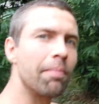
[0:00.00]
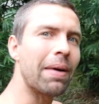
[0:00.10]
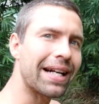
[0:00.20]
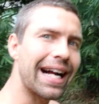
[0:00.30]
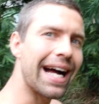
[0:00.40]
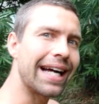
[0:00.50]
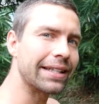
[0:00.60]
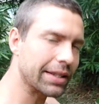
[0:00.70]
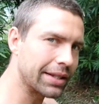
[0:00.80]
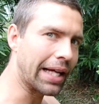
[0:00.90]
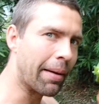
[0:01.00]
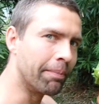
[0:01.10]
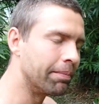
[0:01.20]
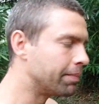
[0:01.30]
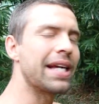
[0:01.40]
pakat
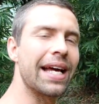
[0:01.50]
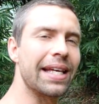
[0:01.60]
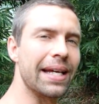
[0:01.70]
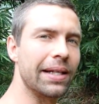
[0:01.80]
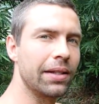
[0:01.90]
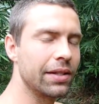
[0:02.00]
dam, Thai kale